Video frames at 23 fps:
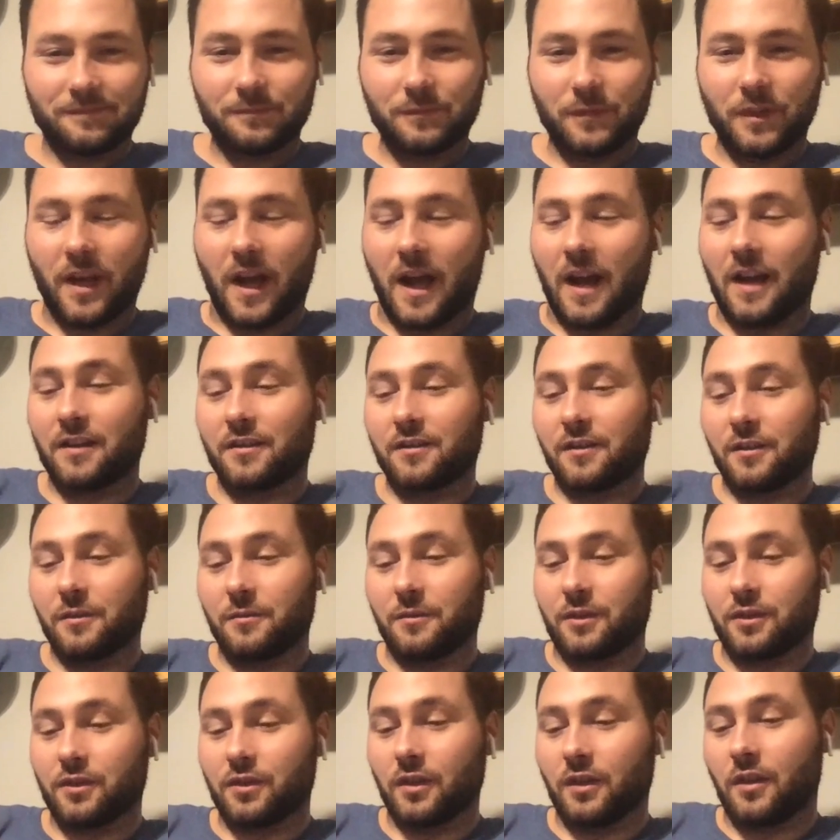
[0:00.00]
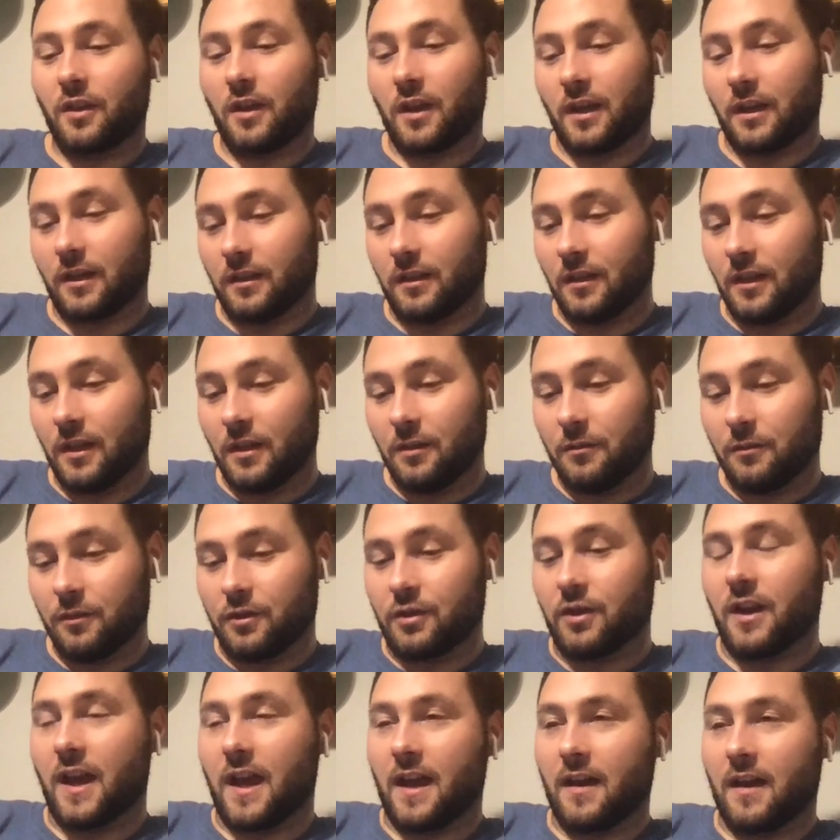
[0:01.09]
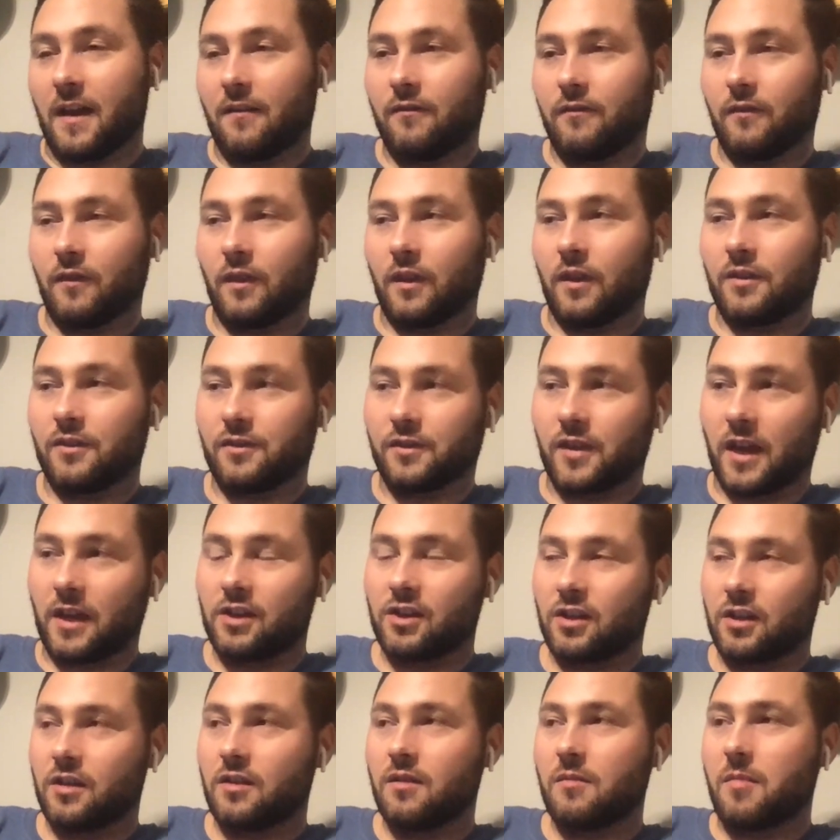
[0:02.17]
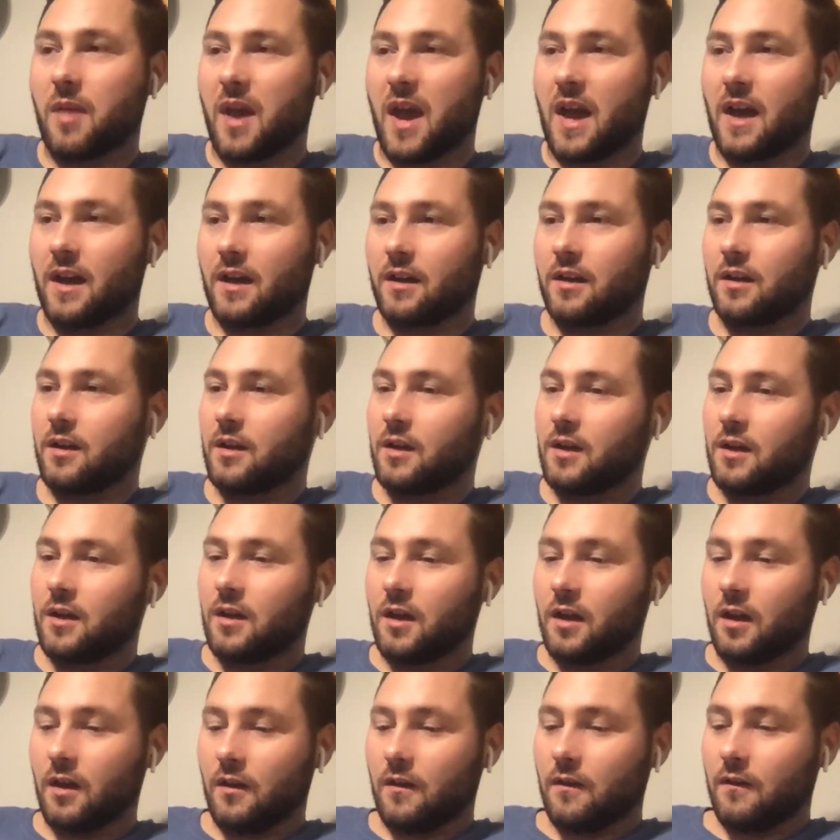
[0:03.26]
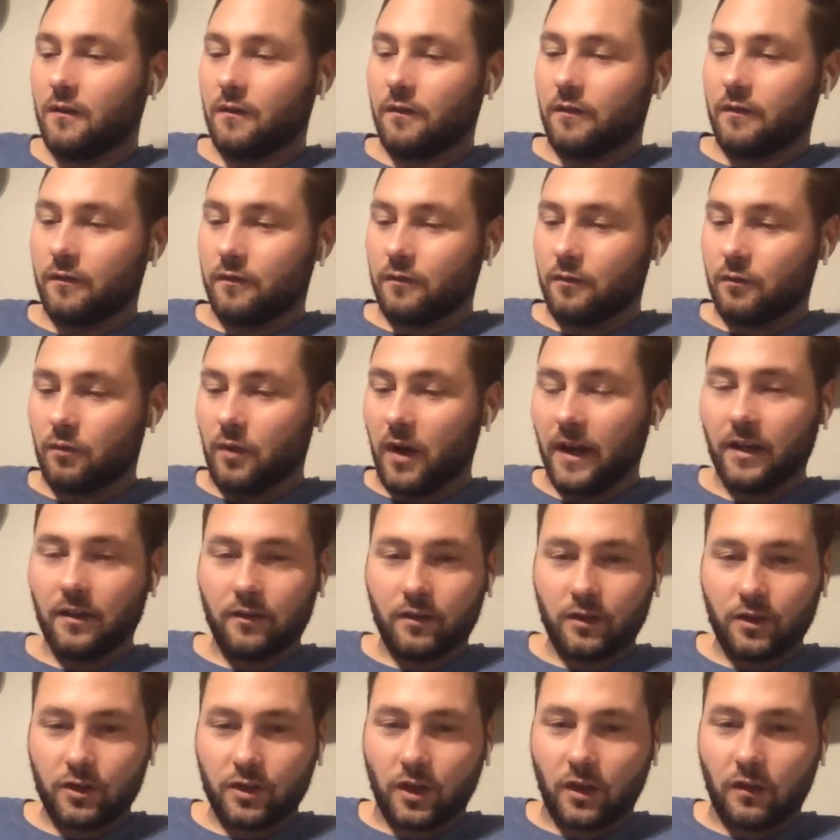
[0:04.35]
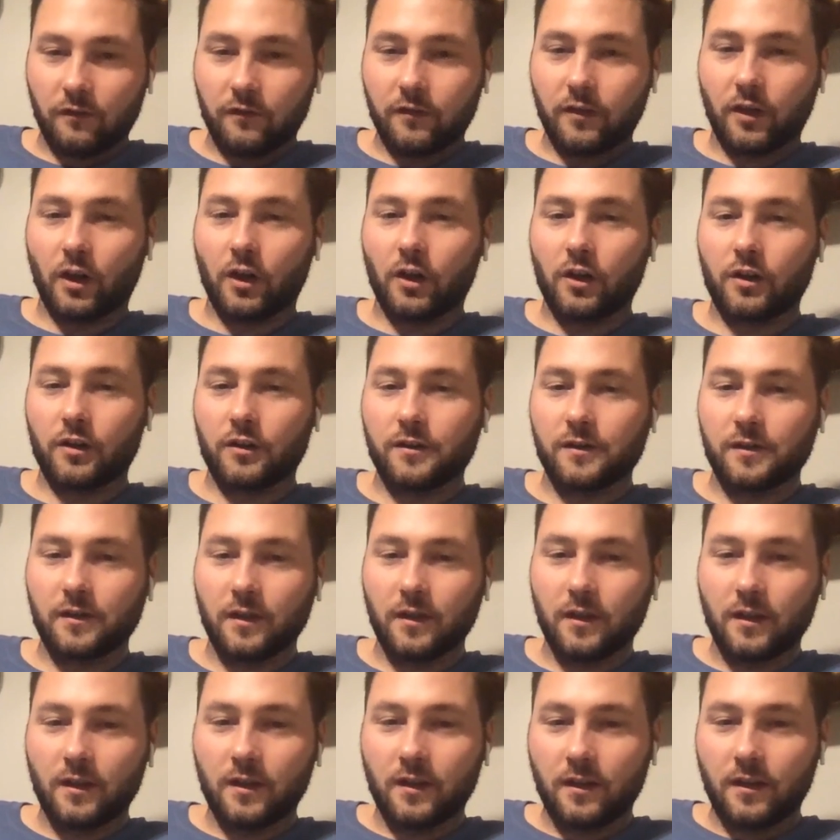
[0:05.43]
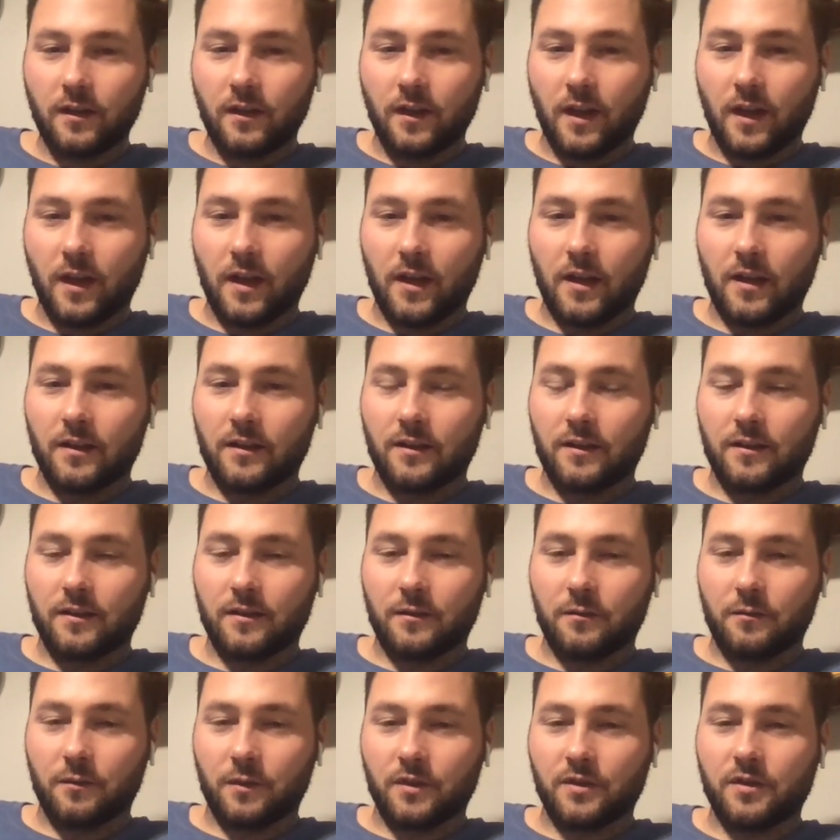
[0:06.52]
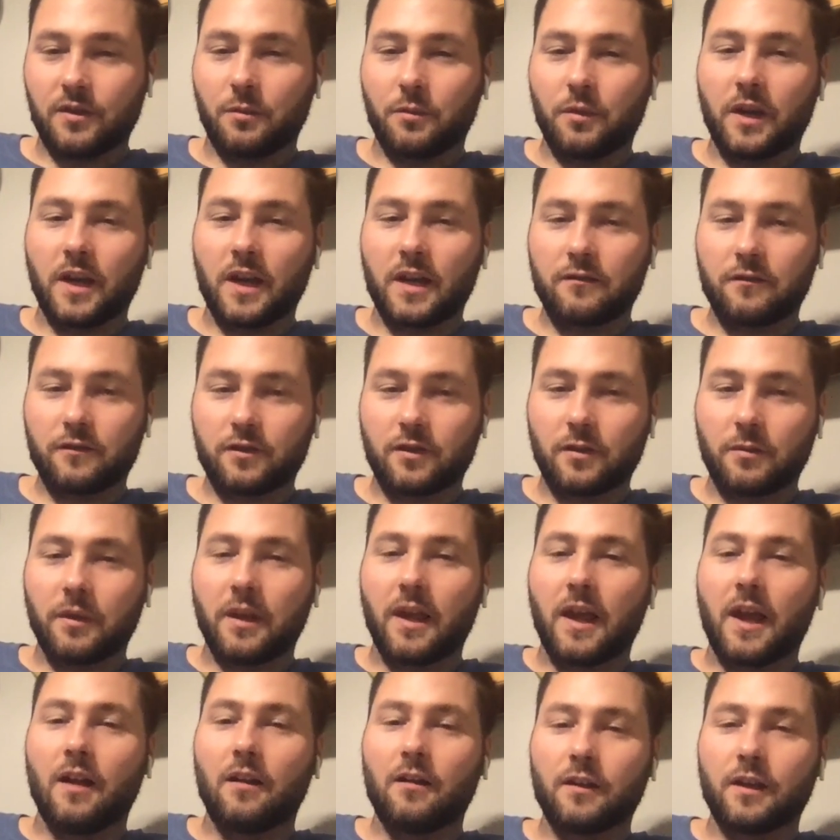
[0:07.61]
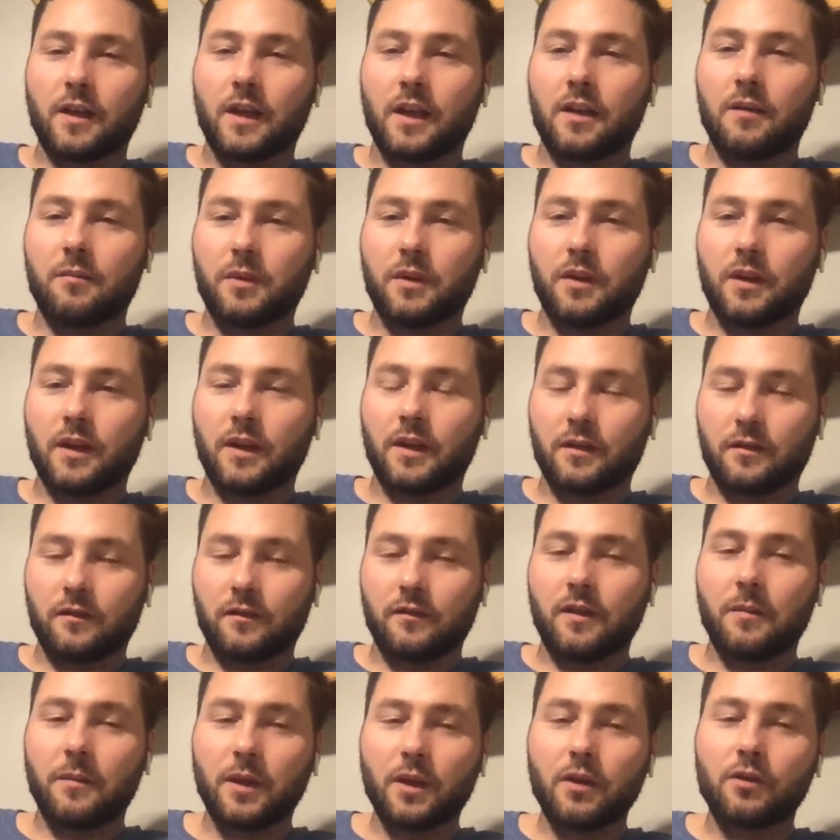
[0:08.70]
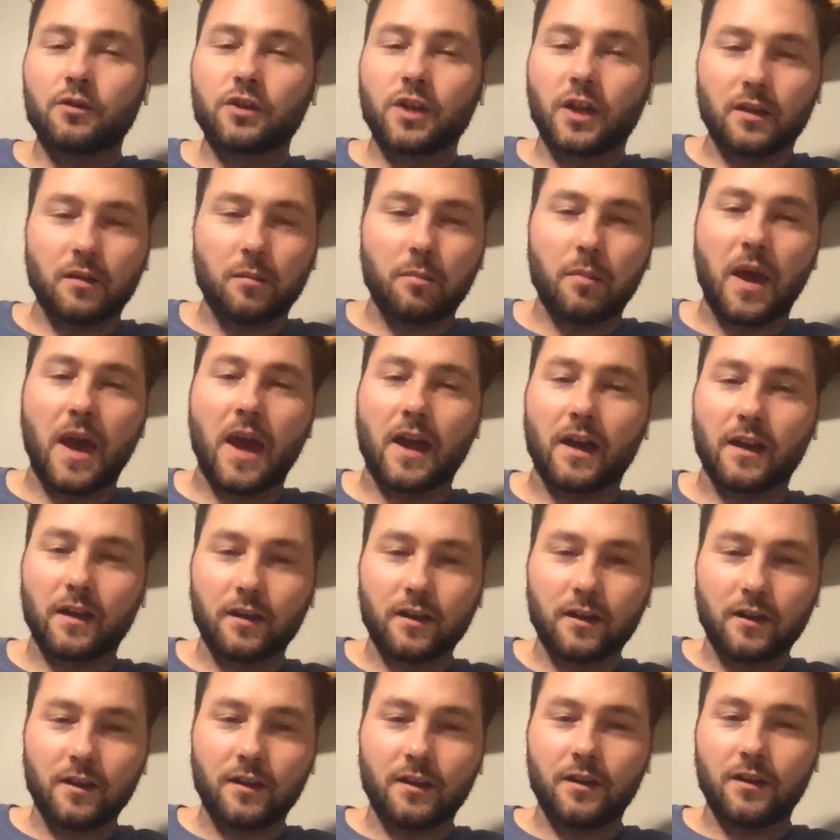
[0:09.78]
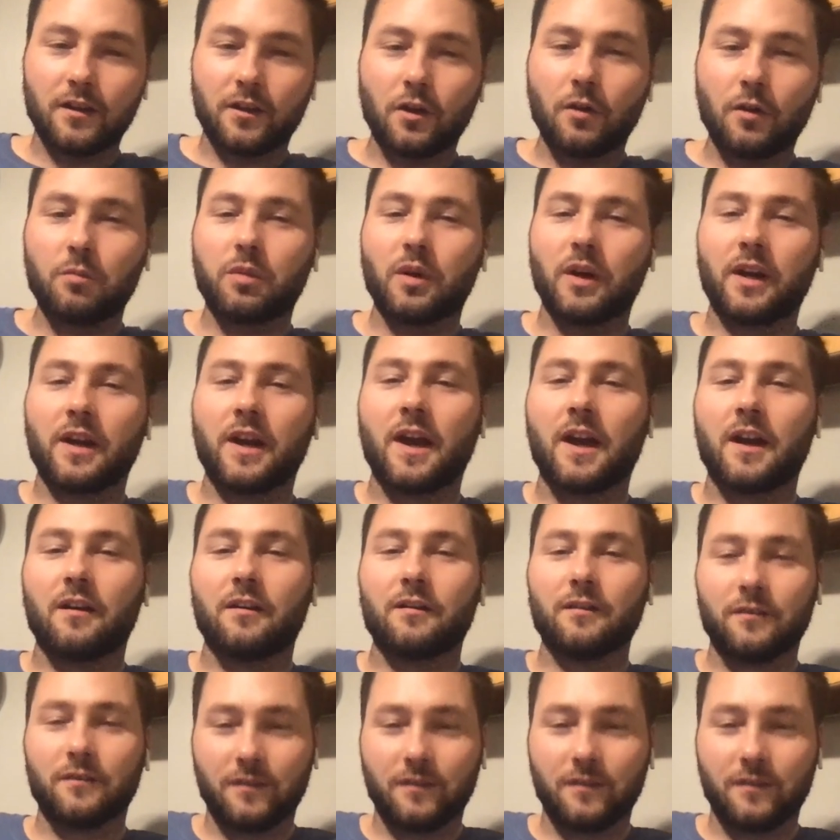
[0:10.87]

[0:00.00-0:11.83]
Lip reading: Honestly, we should have a section in the back of regular shelf turds, and when someone asks for something allocated, be like, "Let me go check the back," and go bring out